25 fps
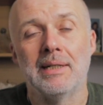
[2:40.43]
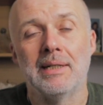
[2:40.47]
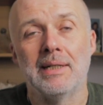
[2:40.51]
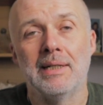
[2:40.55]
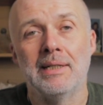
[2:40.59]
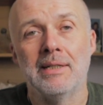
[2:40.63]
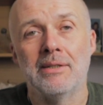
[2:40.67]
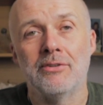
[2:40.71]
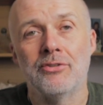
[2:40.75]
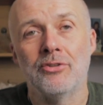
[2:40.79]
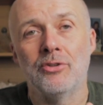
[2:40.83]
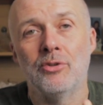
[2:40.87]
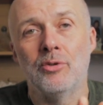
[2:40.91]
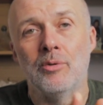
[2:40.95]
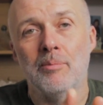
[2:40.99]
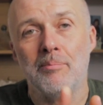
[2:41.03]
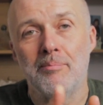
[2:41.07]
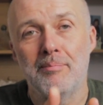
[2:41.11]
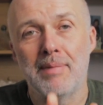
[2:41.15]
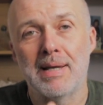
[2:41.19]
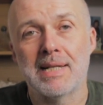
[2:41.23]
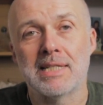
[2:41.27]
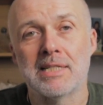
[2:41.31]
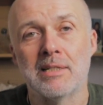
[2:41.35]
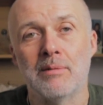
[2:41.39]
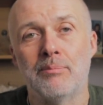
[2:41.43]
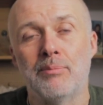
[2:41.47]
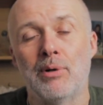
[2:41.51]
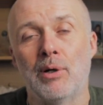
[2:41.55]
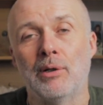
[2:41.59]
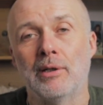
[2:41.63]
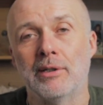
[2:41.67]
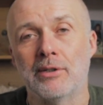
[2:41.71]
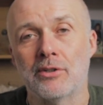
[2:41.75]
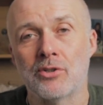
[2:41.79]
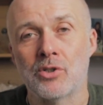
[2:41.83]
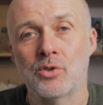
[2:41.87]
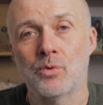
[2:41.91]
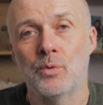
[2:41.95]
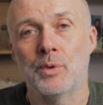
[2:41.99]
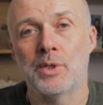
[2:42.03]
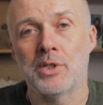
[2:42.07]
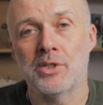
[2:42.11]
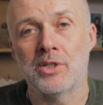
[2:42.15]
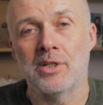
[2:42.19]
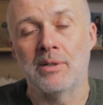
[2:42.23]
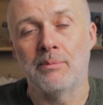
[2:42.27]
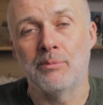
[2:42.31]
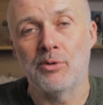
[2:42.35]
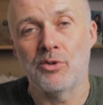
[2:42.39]
into metabolic
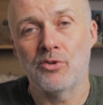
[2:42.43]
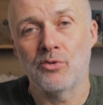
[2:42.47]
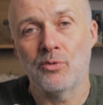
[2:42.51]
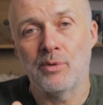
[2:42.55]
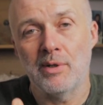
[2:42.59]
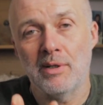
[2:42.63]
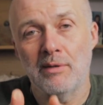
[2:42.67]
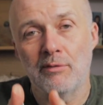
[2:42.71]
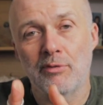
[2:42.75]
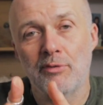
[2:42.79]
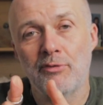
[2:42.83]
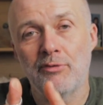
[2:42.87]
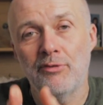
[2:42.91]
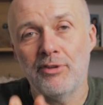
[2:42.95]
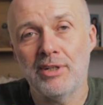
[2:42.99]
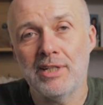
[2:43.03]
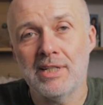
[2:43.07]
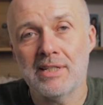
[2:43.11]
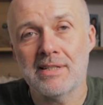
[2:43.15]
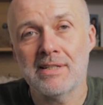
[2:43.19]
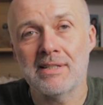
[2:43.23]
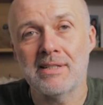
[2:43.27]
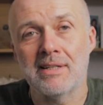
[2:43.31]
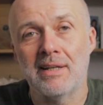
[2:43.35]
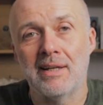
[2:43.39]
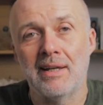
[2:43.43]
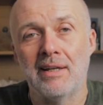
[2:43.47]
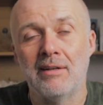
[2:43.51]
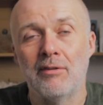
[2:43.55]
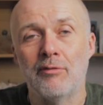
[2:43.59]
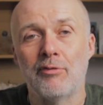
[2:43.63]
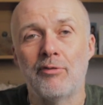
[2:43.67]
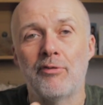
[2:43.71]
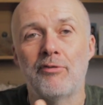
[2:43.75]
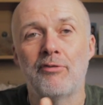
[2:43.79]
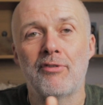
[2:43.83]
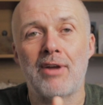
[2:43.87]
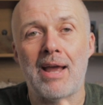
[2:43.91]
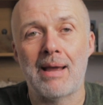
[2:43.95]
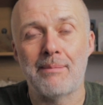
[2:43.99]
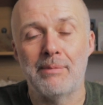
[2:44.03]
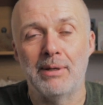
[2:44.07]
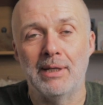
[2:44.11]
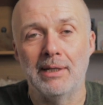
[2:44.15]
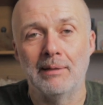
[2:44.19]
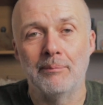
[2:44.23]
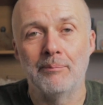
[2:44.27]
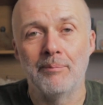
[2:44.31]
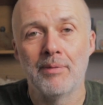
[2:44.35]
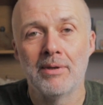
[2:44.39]
switching between feast and
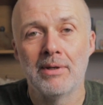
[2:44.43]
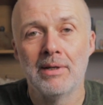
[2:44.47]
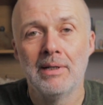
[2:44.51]
famine.